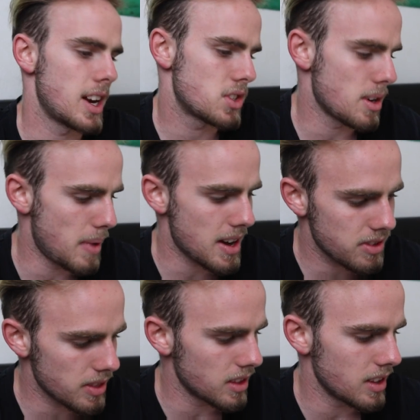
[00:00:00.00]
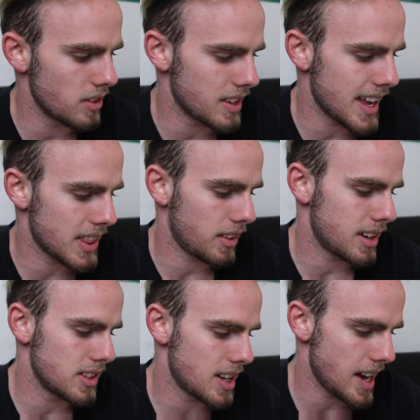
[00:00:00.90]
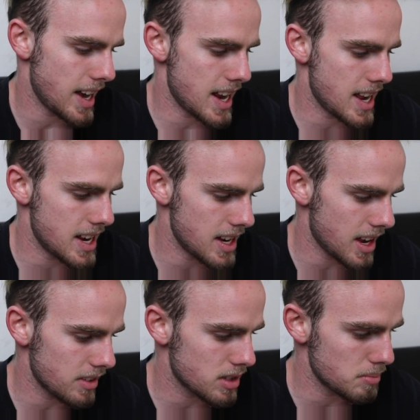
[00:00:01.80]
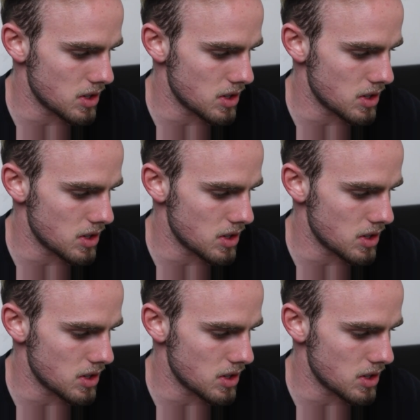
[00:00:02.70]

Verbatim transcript: Right, so I'm back from the little gathering night and I have some